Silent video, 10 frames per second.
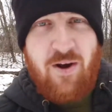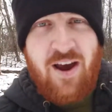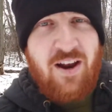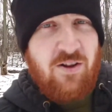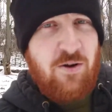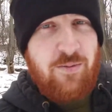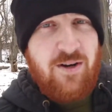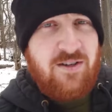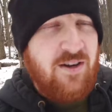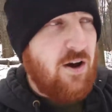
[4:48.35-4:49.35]
We got a little
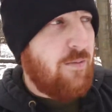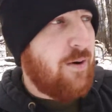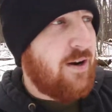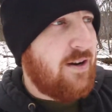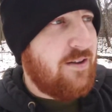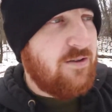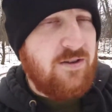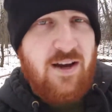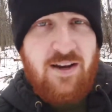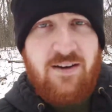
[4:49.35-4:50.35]
bit of snow, but
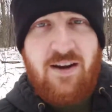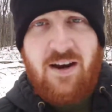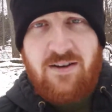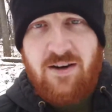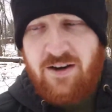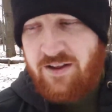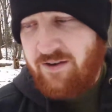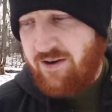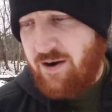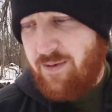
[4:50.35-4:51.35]
there's not a ton on
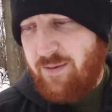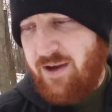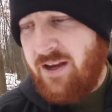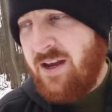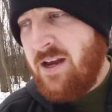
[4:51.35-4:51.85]
the ground, maybe